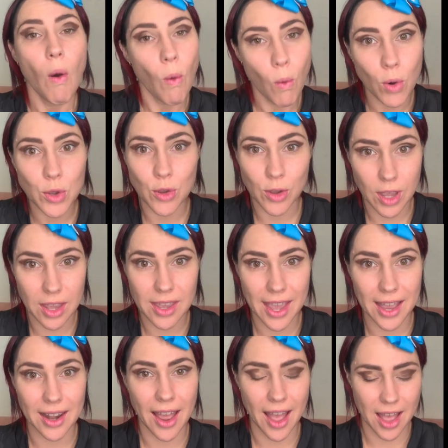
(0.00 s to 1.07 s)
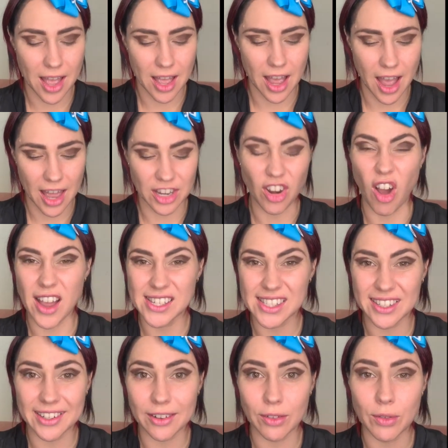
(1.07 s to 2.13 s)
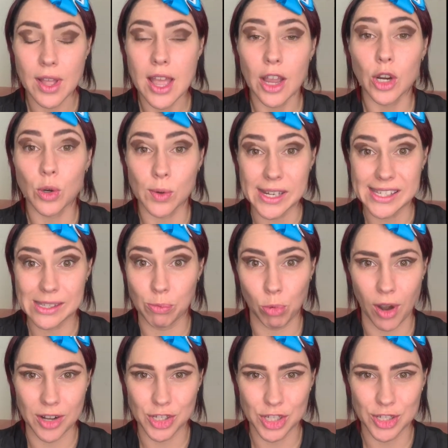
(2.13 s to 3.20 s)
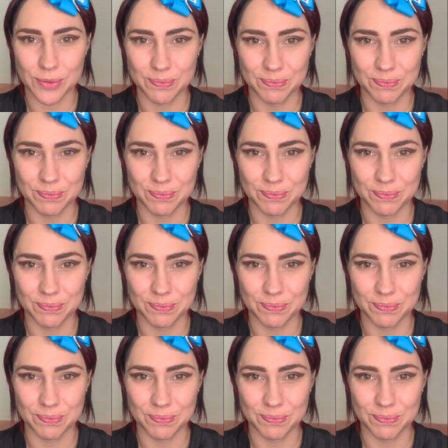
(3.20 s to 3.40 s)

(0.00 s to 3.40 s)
or you can get a nice little crease brush.